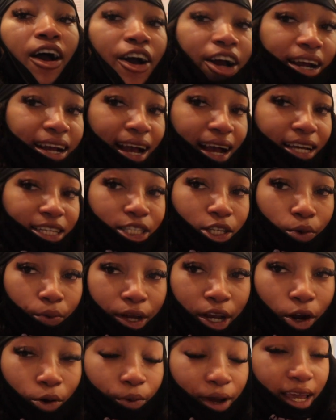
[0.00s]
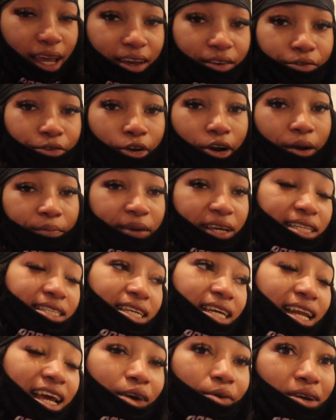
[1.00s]
Alright guys, so we are waiting for our
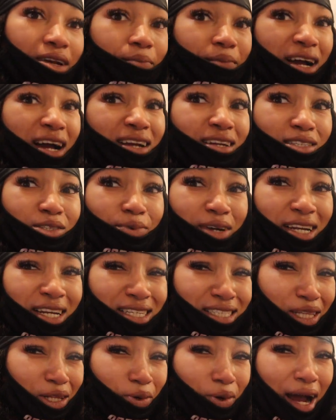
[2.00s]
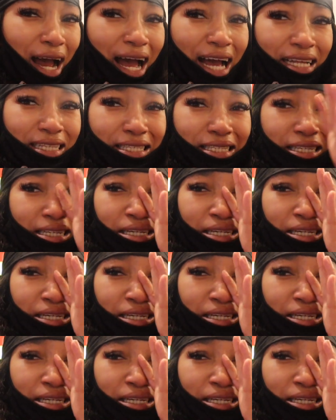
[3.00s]
pizza now and I'm kind of sweating. It's a little hot.